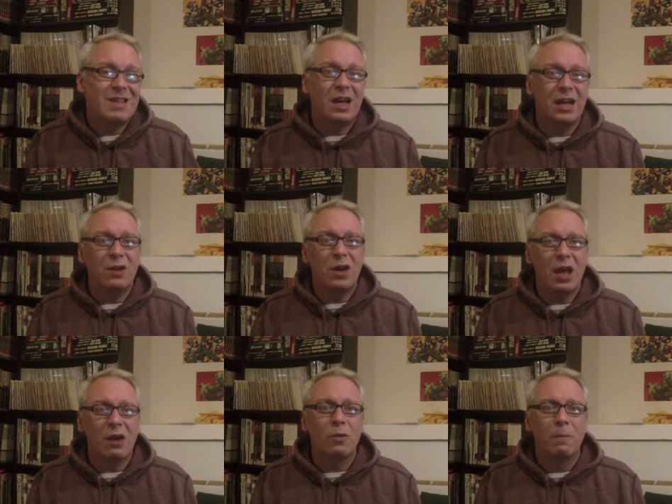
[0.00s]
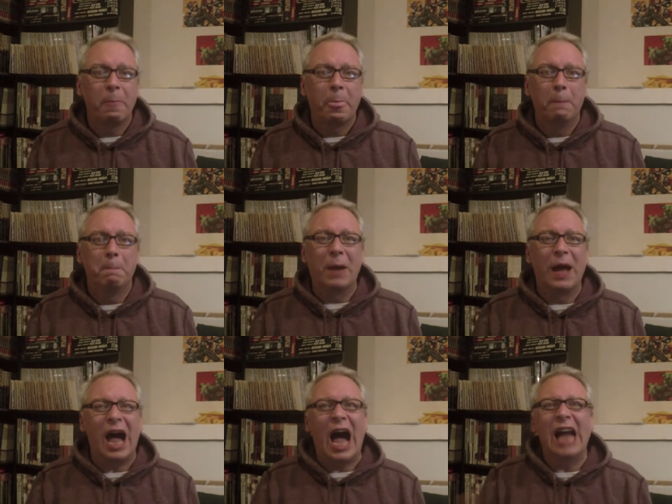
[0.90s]
I don't know.
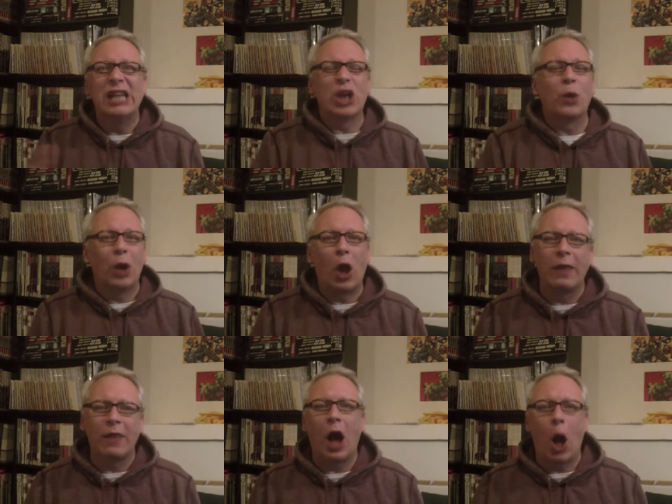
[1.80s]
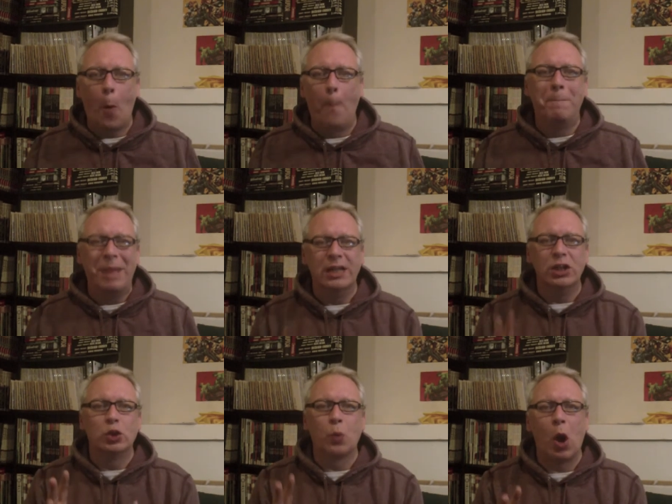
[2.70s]
But I don't like that whole
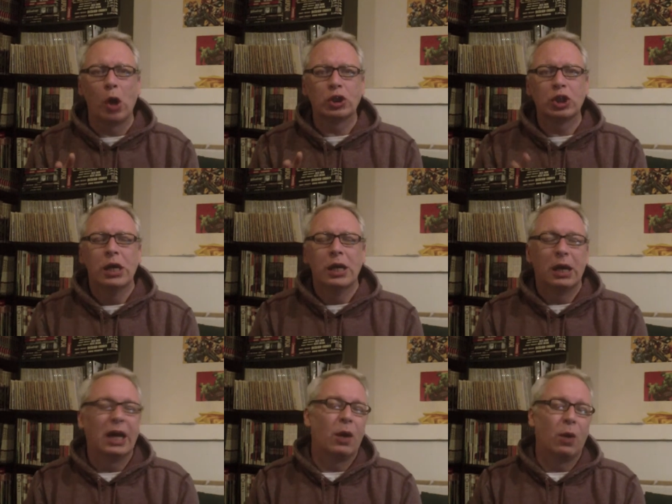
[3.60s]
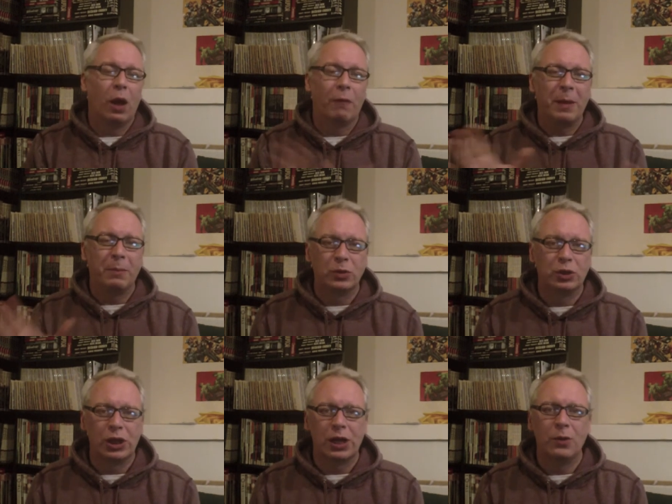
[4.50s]
binge watch. I know a lot of people
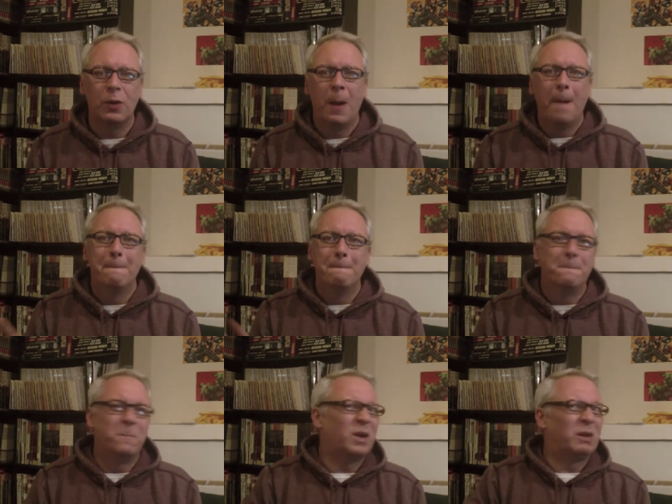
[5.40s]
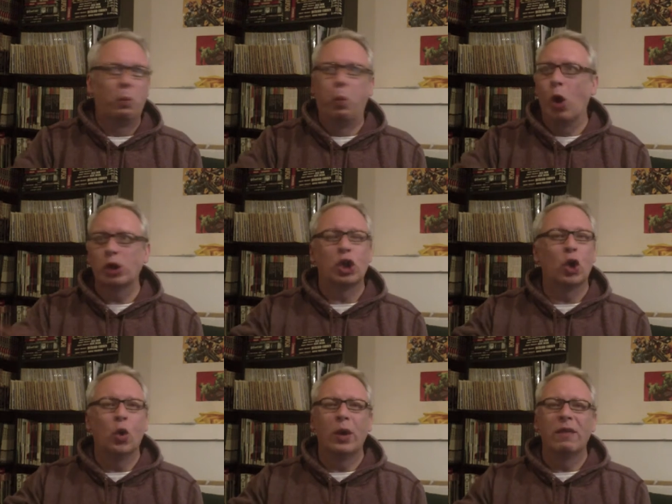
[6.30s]
do. Watch it
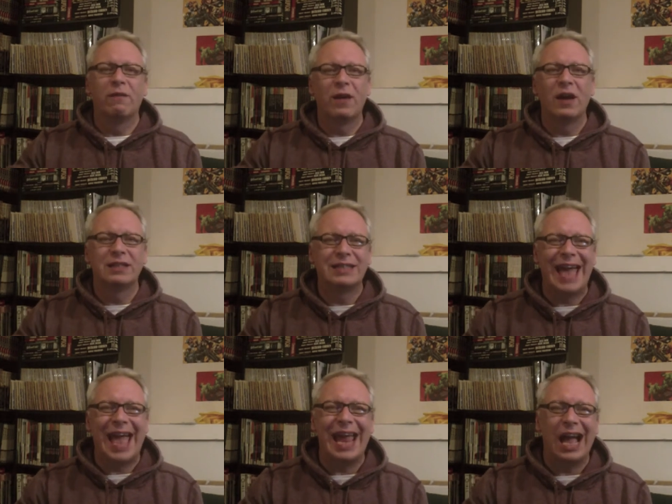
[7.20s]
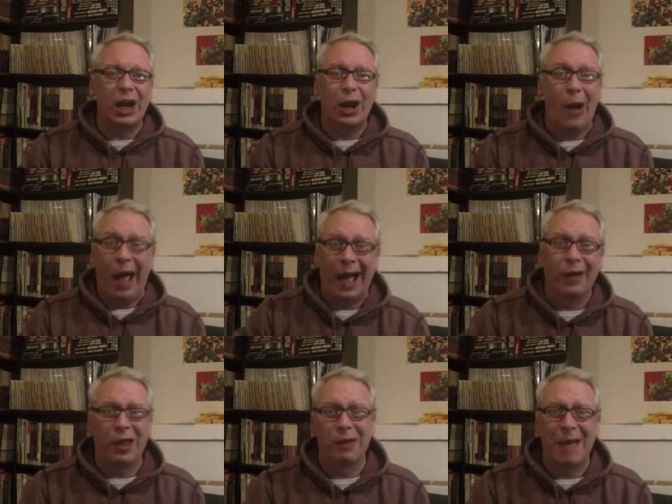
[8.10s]
all in the first day. I don't know
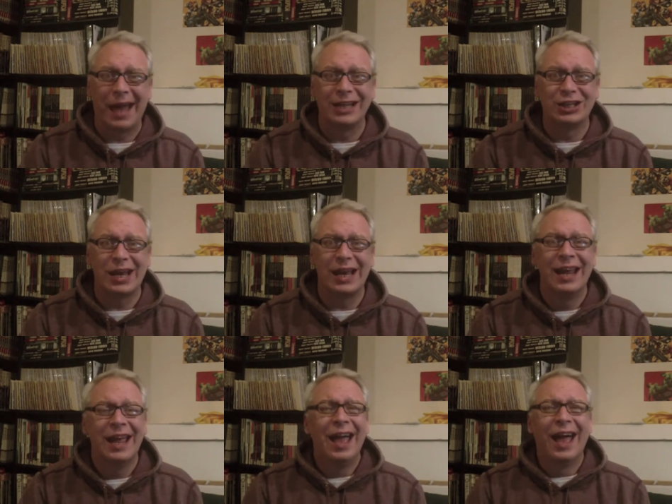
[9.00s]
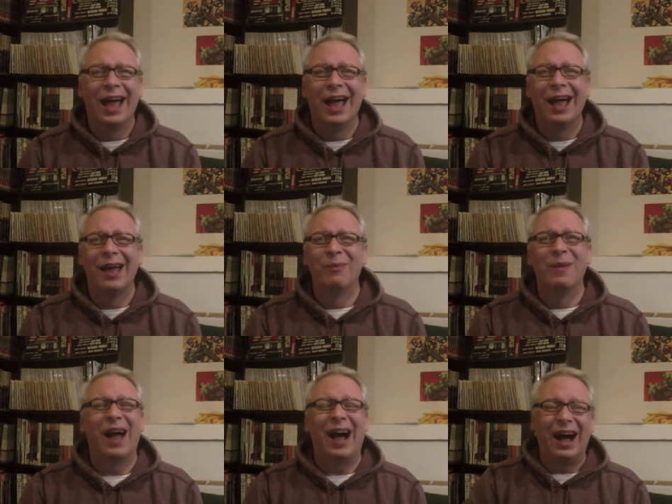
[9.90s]
how they manage it. Um,